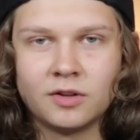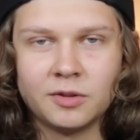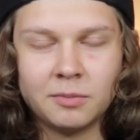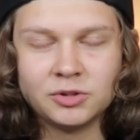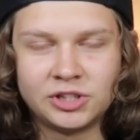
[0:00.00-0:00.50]

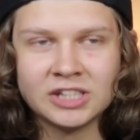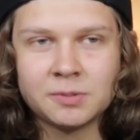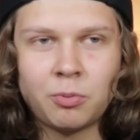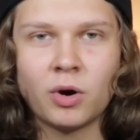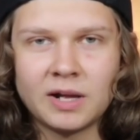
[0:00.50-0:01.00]
The most
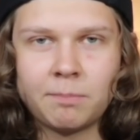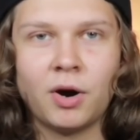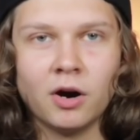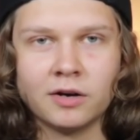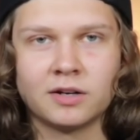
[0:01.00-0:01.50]
disappointing
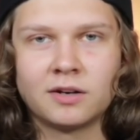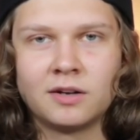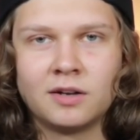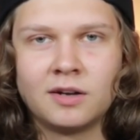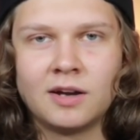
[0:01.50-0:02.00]
part
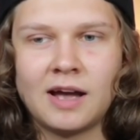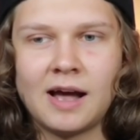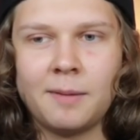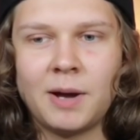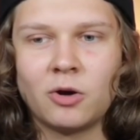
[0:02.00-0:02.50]

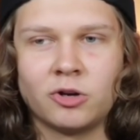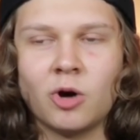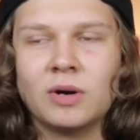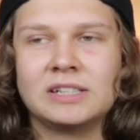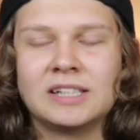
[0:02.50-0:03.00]
about
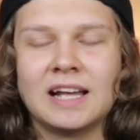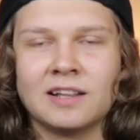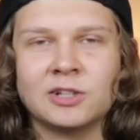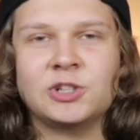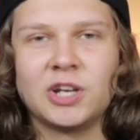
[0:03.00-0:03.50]
going to that
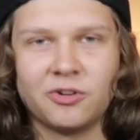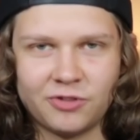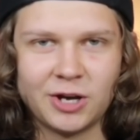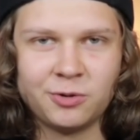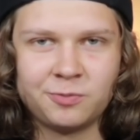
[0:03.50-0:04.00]
listening
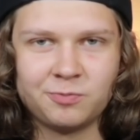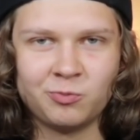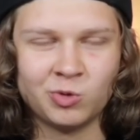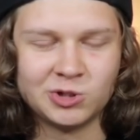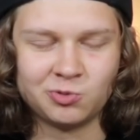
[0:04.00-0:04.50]
event
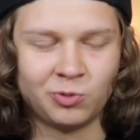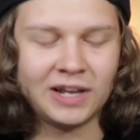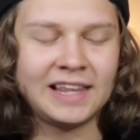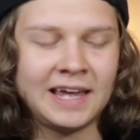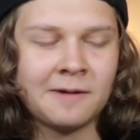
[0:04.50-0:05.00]
was
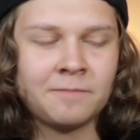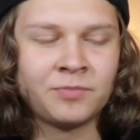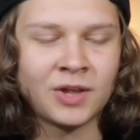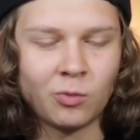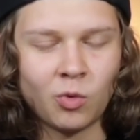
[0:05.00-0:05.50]
really
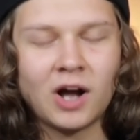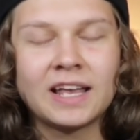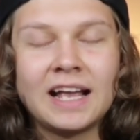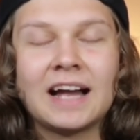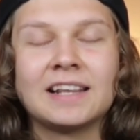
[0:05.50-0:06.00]

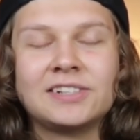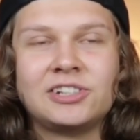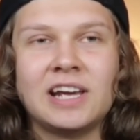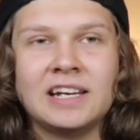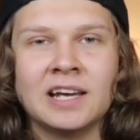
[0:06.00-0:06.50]
walking out of the
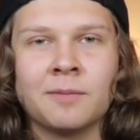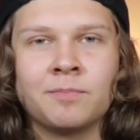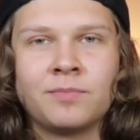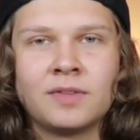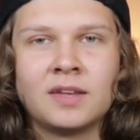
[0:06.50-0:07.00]
stadium,
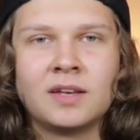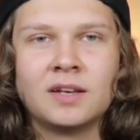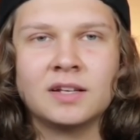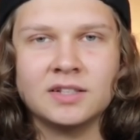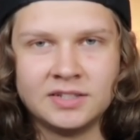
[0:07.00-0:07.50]

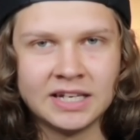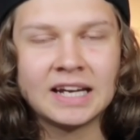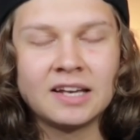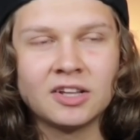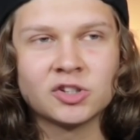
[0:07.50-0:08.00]

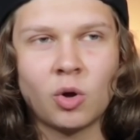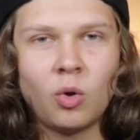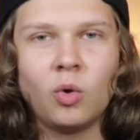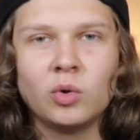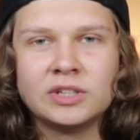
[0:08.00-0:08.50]
digging this
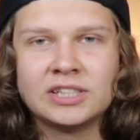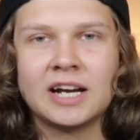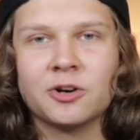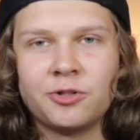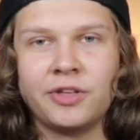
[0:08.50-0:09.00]
whole
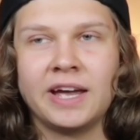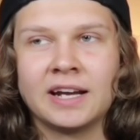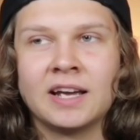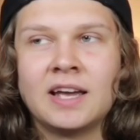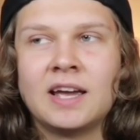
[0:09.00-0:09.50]
entire thing,